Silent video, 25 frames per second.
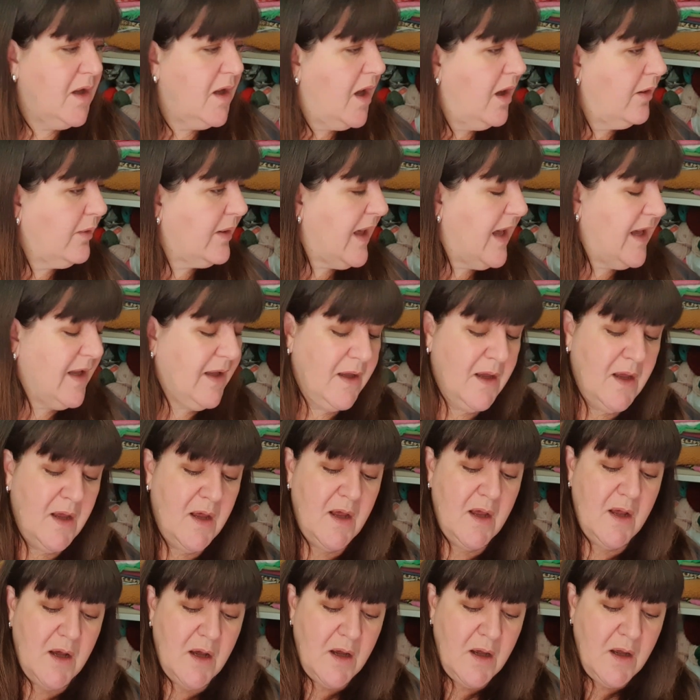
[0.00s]
Okay,
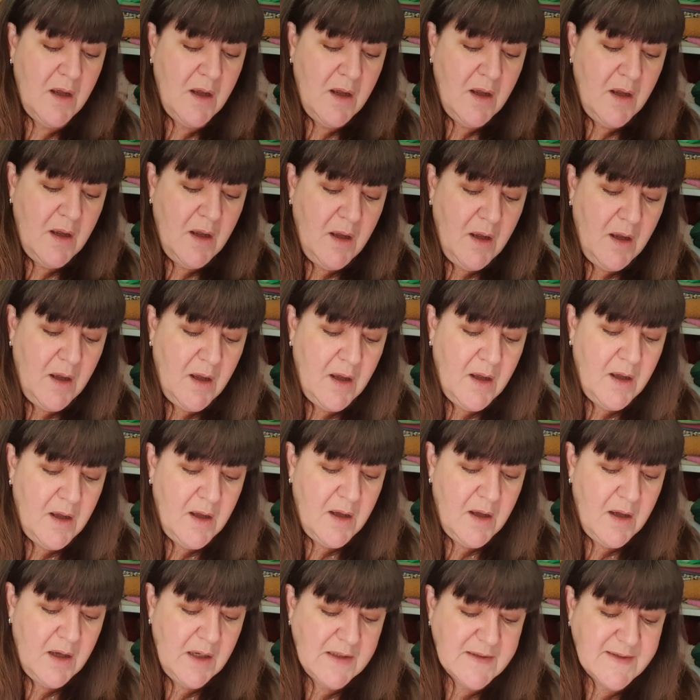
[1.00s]

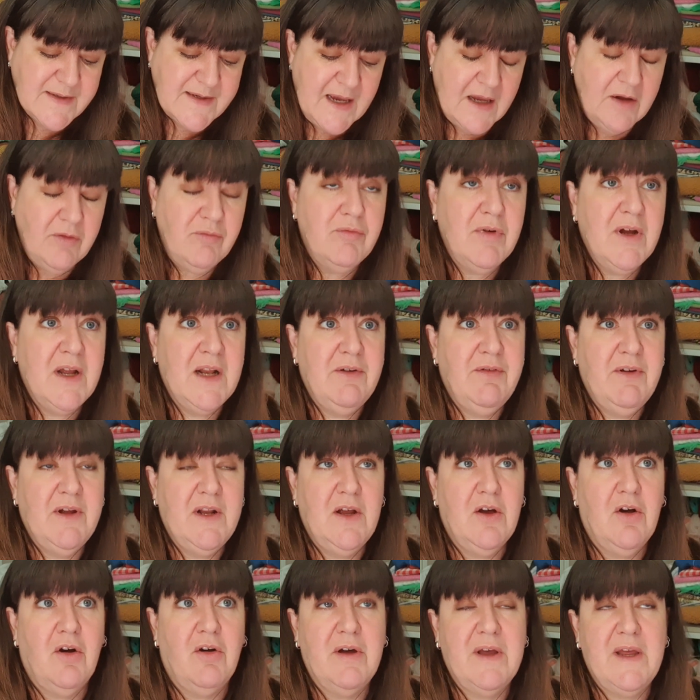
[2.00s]
it's getting
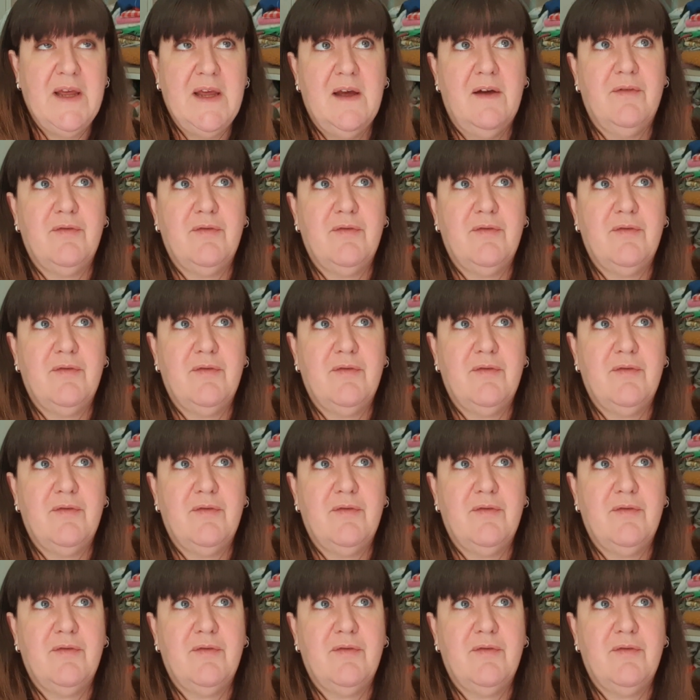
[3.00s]
really hot here.